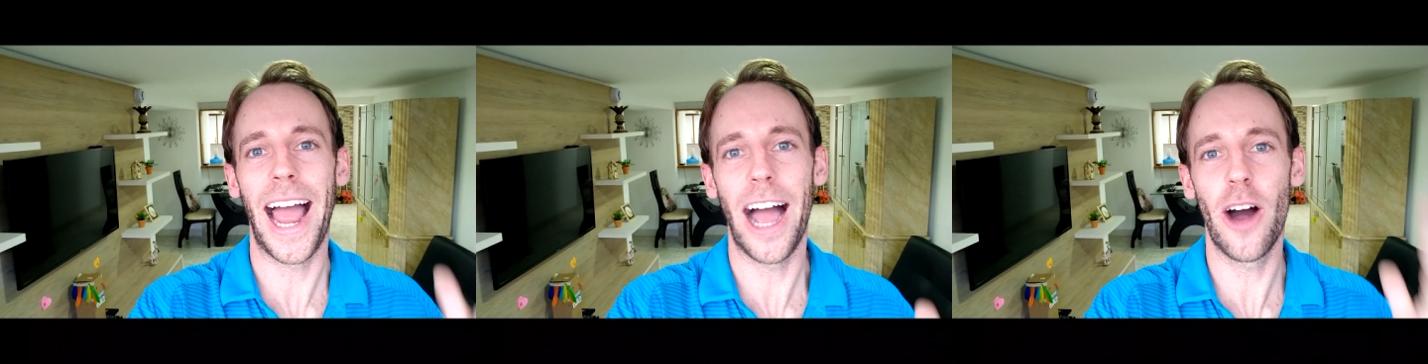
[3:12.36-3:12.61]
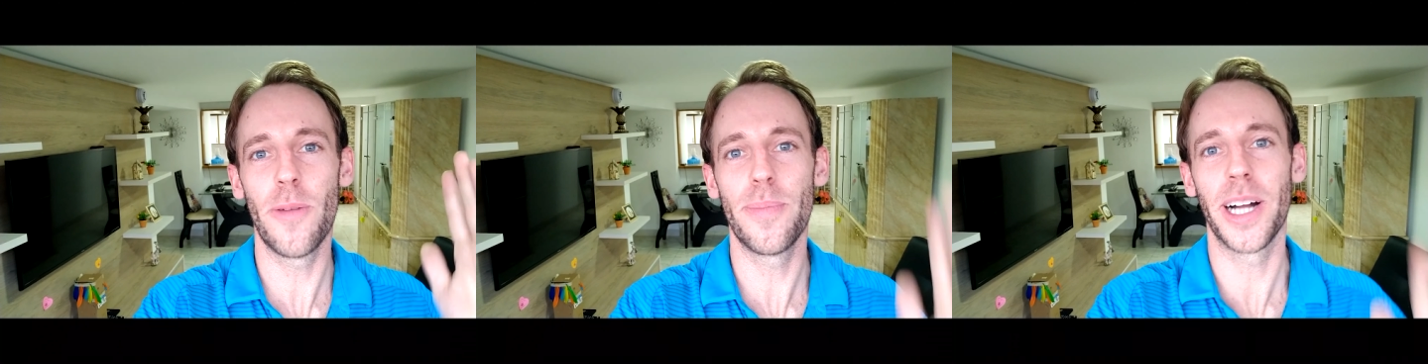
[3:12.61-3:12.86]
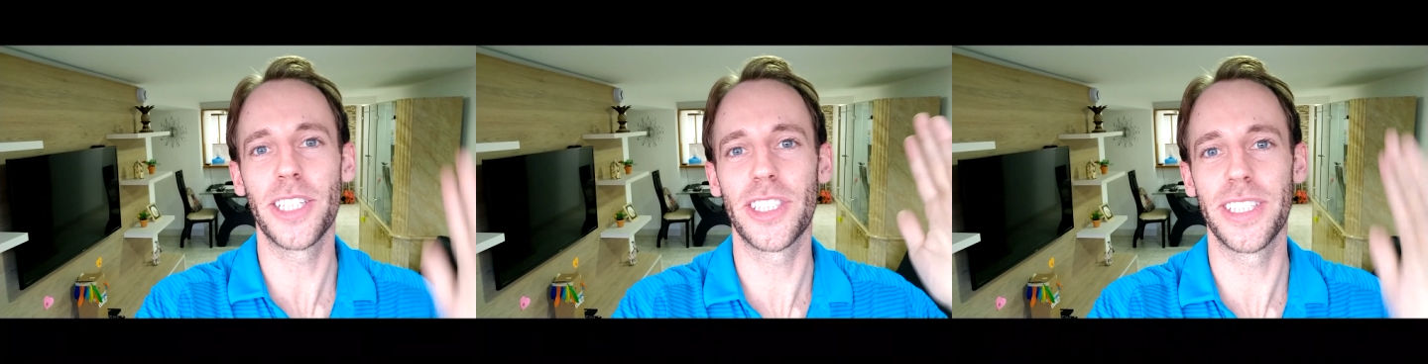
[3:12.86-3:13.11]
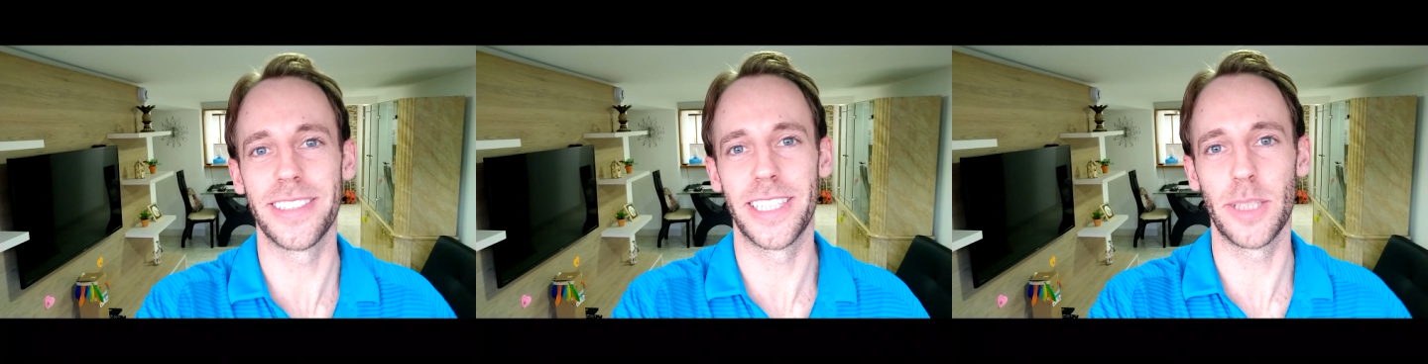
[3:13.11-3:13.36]
How much
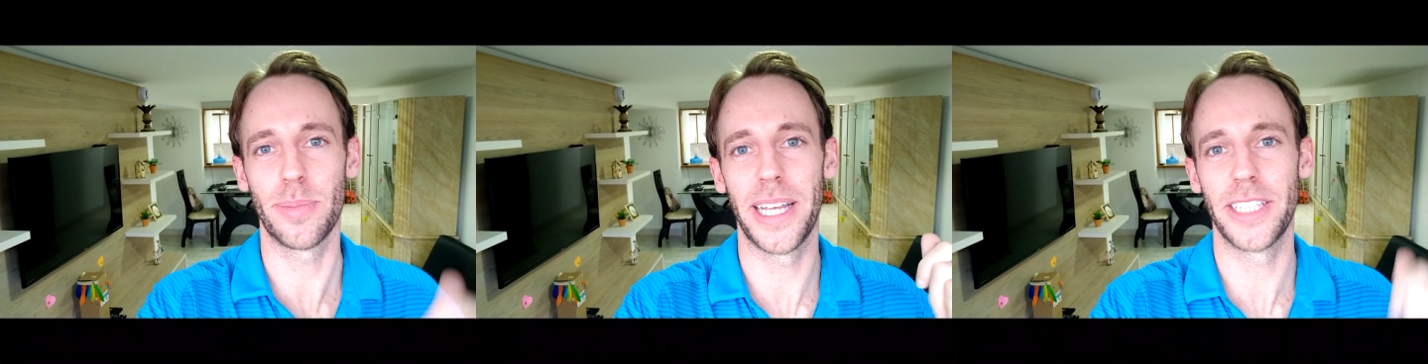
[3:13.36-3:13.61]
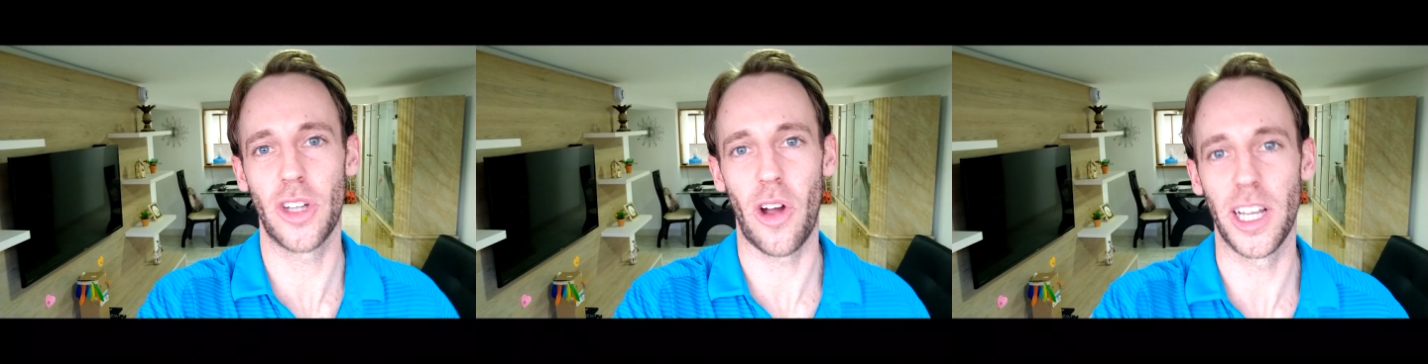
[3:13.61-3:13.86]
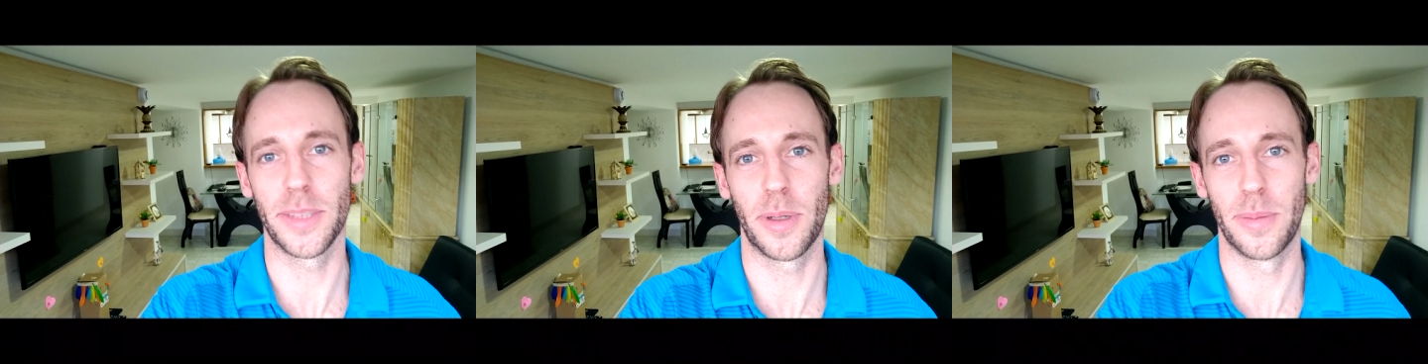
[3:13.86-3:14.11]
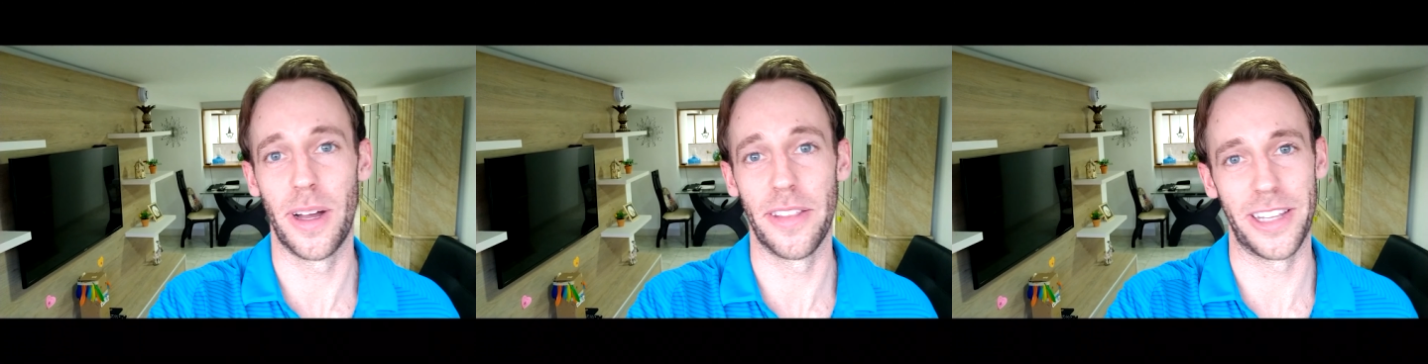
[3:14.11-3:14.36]
does this place cost
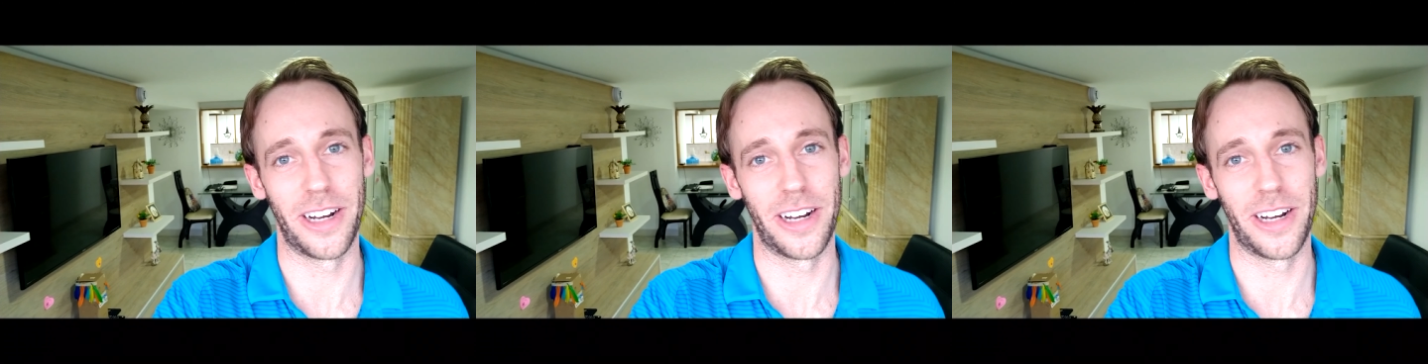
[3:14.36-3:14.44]
per month?